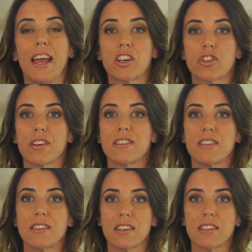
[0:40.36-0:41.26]
extra
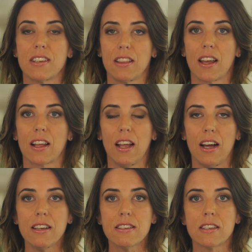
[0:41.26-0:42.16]
assistance in their
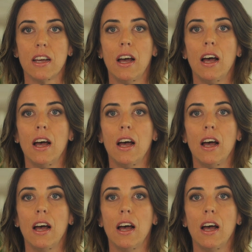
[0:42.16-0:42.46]
class.